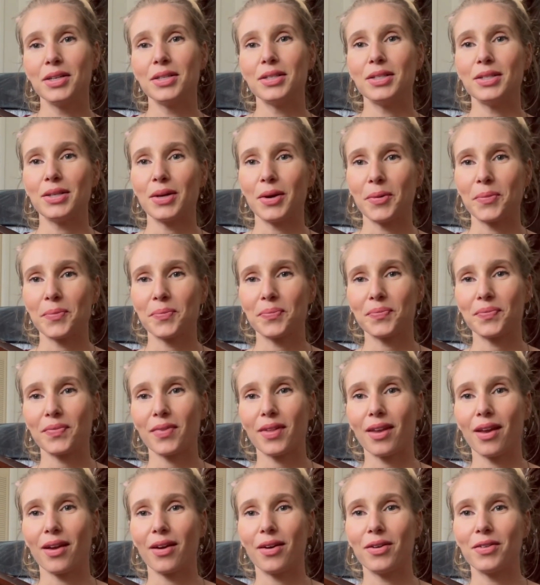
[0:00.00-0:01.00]
So
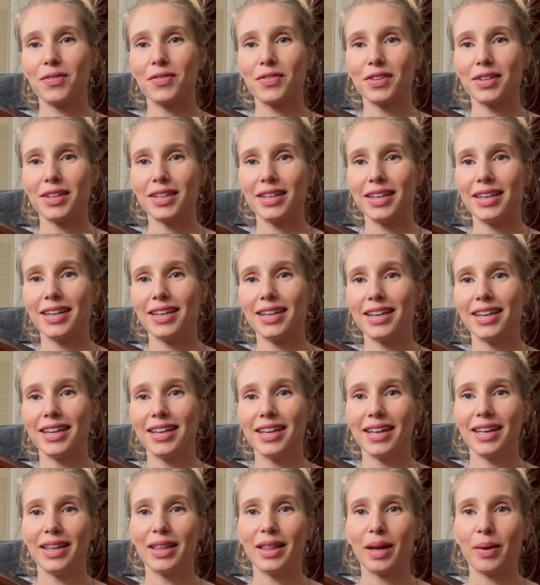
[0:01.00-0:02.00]
hopefully
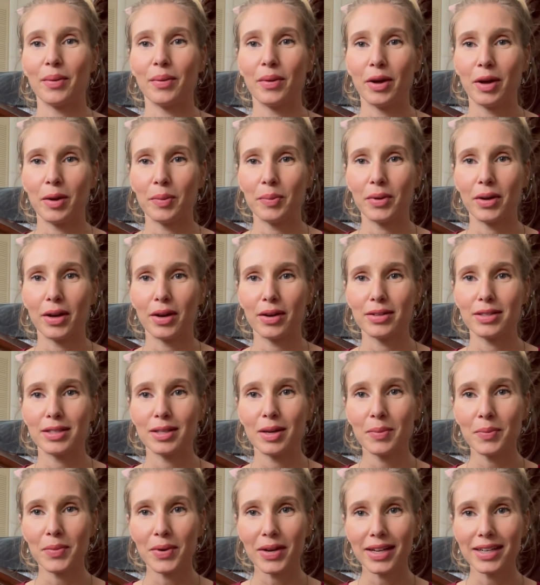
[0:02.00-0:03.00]
that will help you out
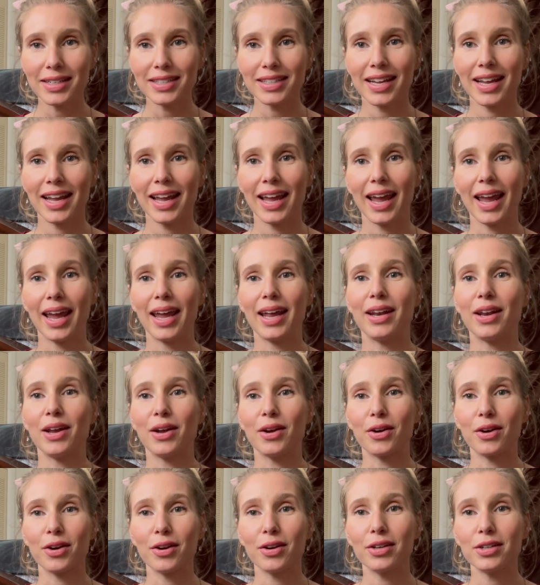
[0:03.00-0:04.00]
somewhat and
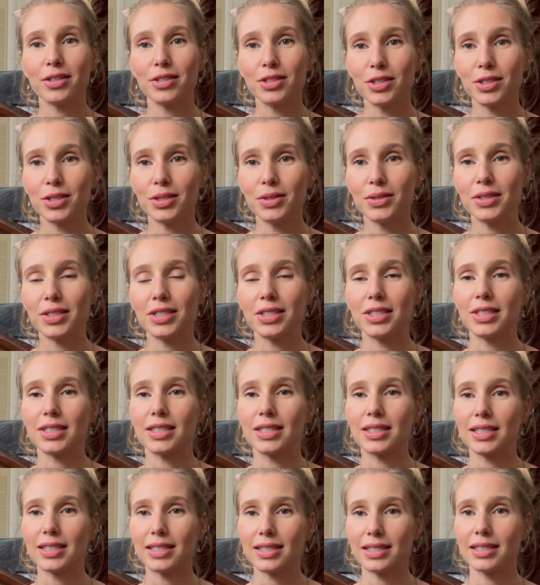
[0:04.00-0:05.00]
encourage you to
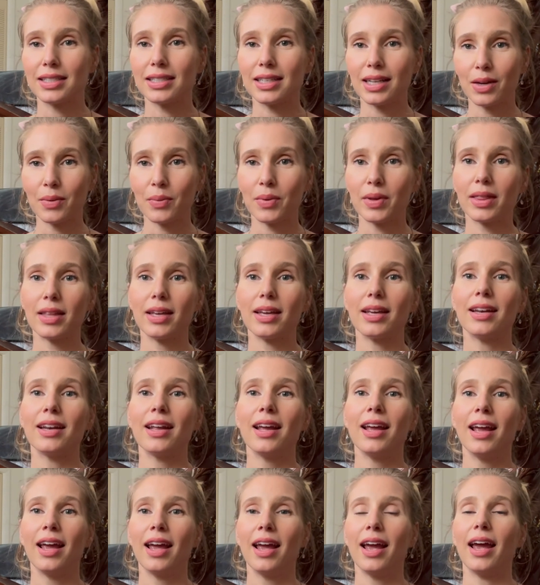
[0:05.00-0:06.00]
just stick with it.
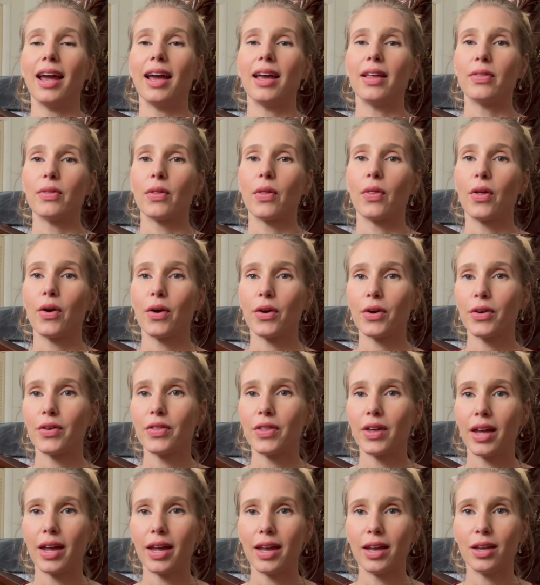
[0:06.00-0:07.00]
And the longer
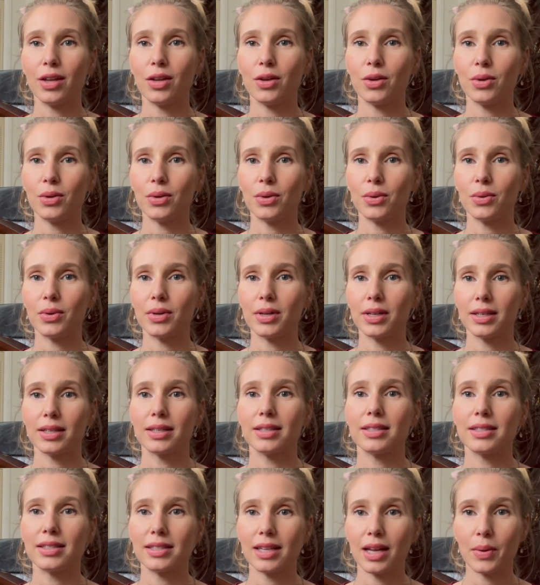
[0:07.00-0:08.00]
that you
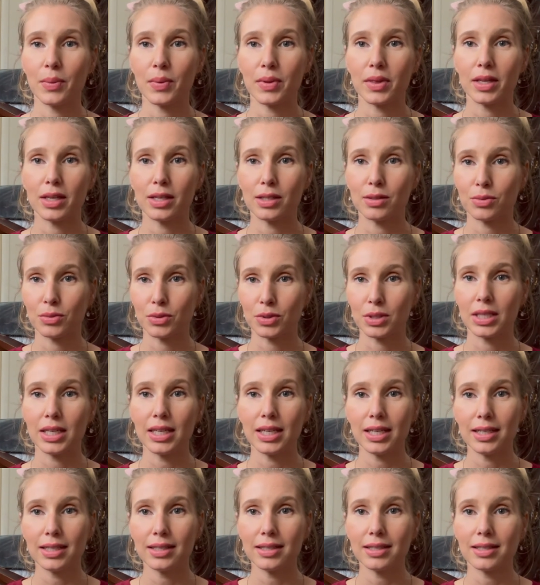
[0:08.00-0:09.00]
stay with these
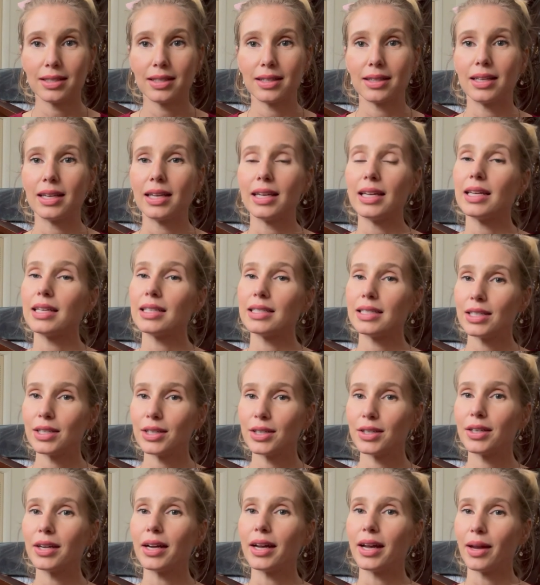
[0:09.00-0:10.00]
routines, the
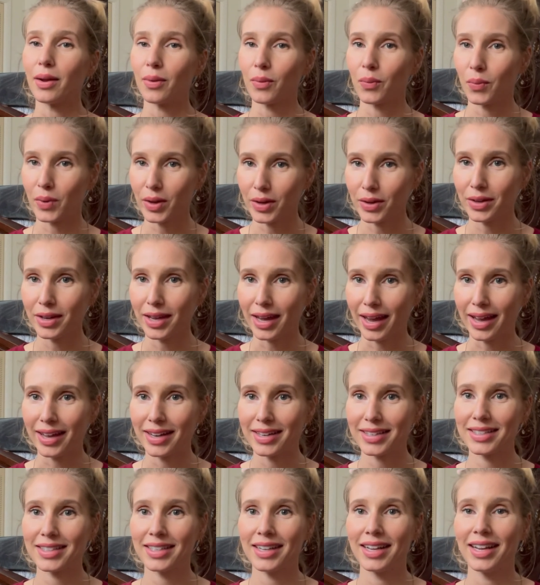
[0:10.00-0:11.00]
easier it will
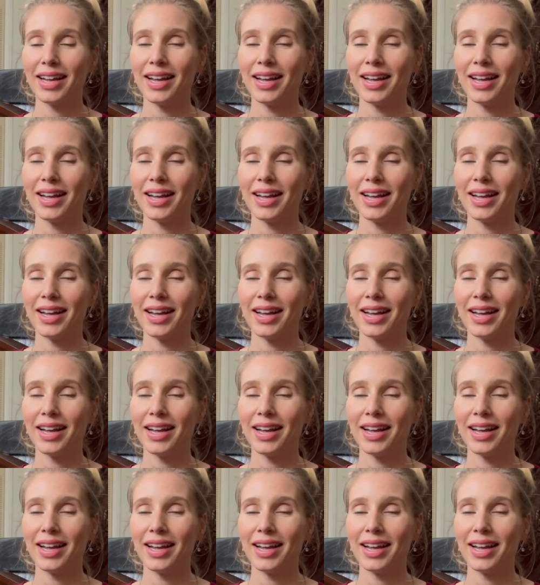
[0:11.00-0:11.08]
get.